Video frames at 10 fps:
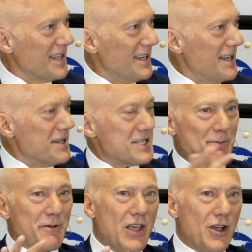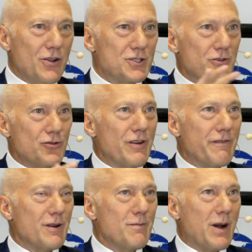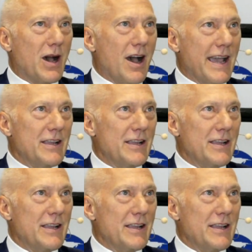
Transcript: Some of those are driven by